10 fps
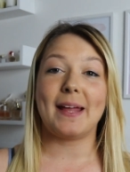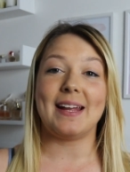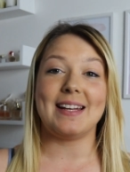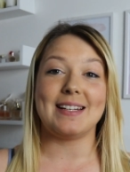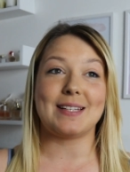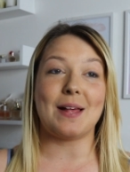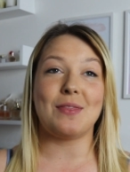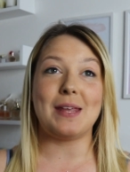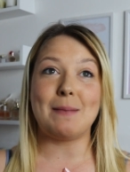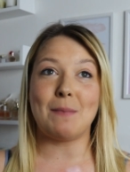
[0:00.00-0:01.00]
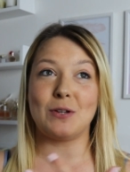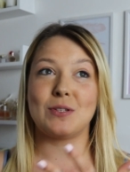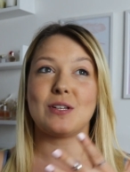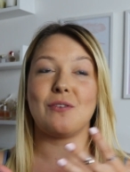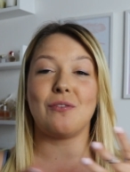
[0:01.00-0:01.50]
It is the
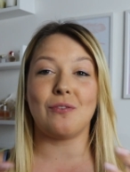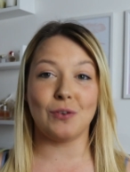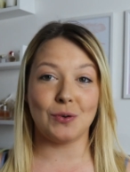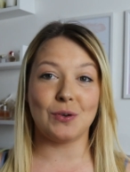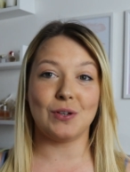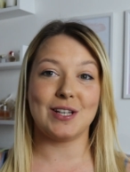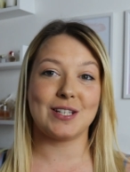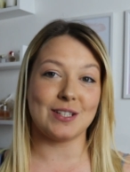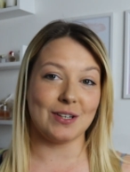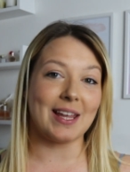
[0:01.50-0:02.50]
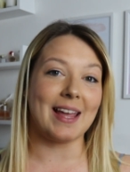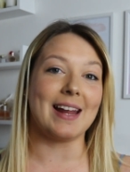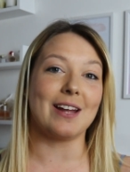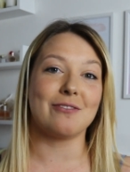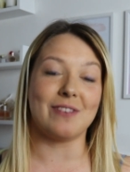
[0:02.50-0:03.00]
most flawless
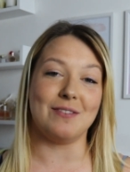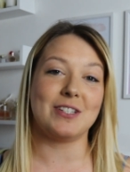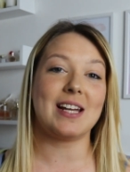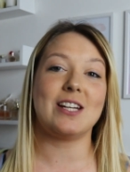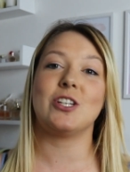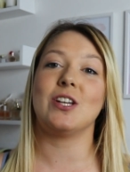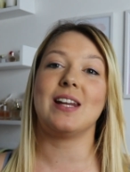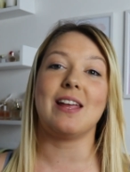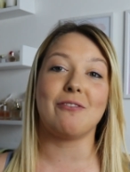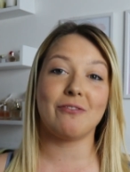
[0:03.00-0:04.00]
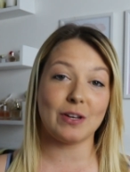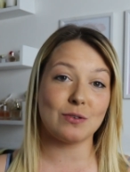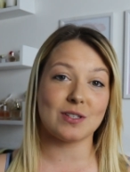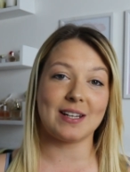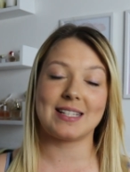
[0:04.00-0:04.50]
looking foundation. It
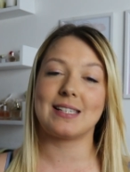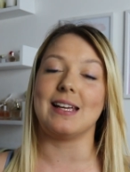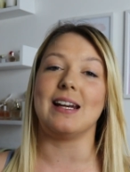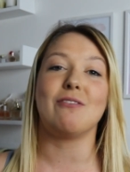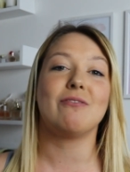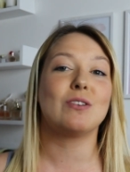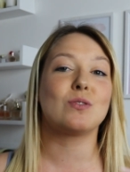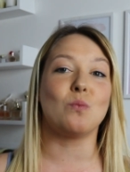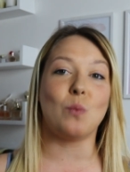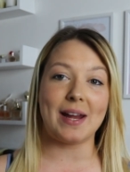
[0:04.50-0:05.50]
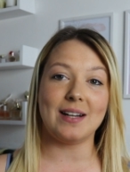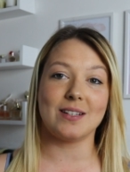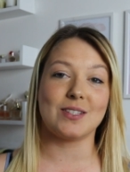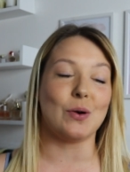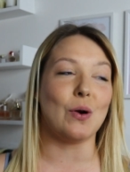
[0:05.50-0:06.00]
feels like skin, it feels
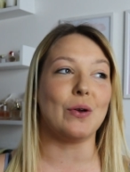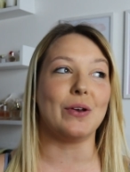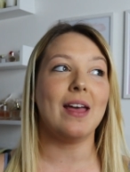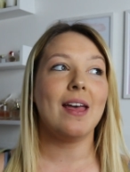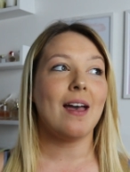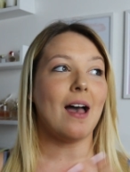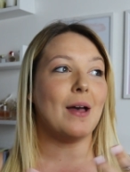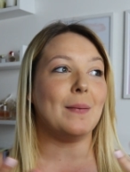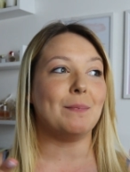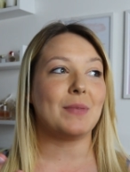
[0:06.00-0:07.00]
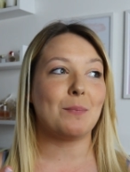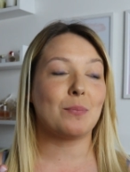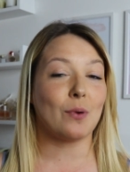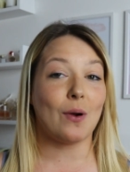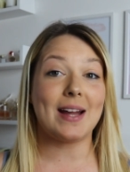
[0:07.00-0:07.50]
weightless on. Um,
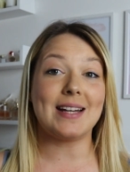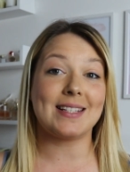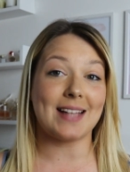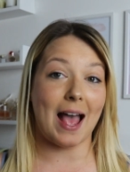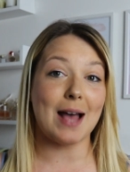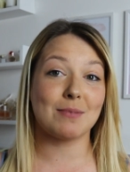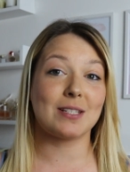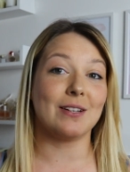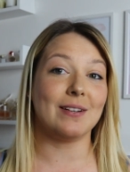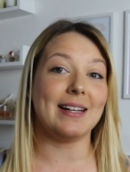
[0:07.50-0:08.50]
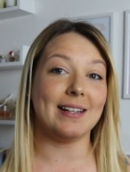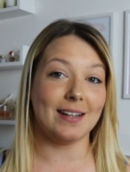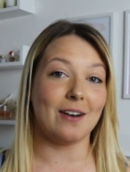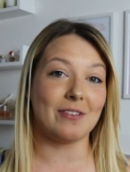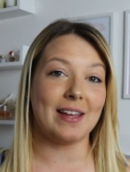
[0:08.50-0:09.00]
brides absolutely
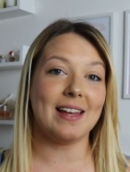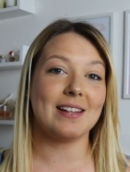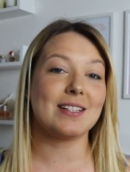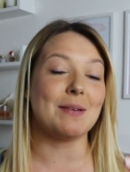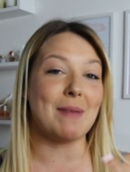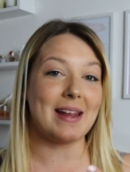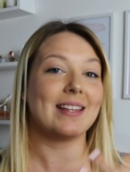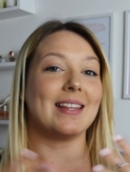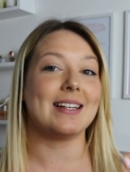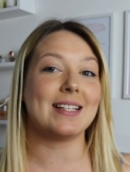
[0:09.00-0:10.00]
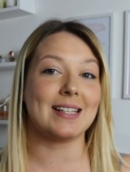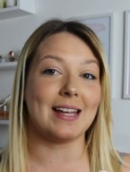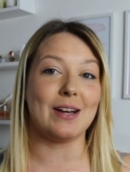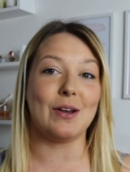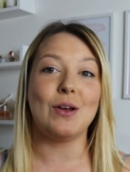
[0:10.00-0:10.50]
love it to make their
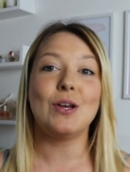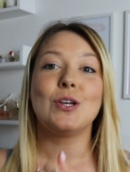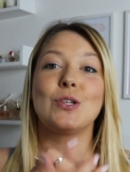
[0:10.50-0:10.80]
skin